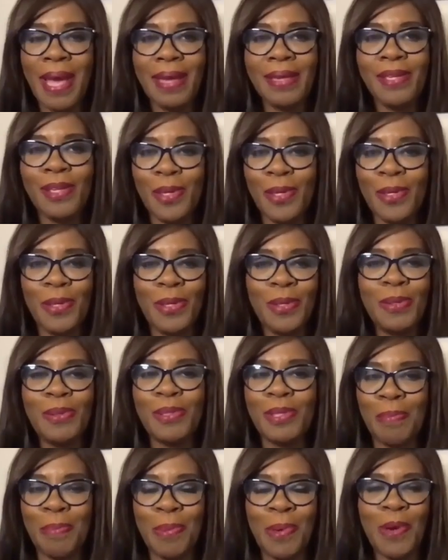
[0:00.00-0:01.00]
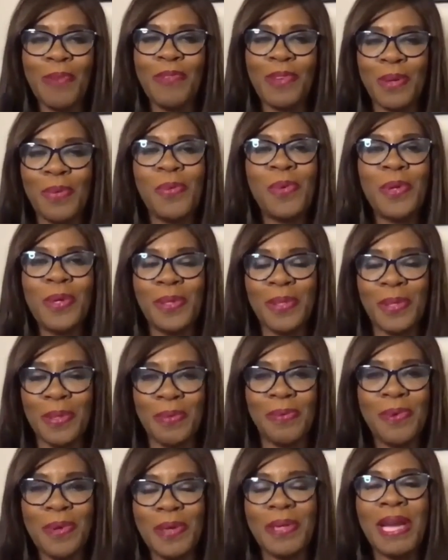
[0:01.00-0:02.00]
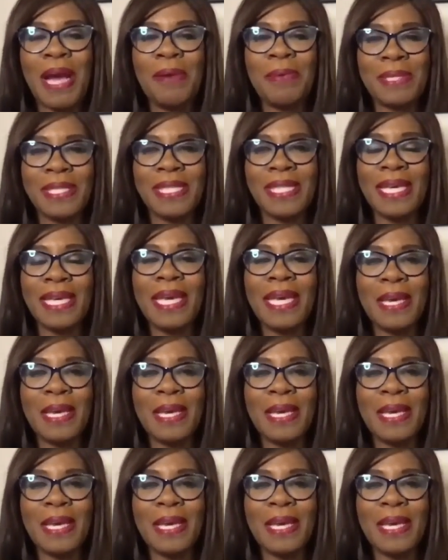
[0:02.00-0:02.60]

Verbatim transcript: president of the American Medical Association, Dr. Patrice Harris,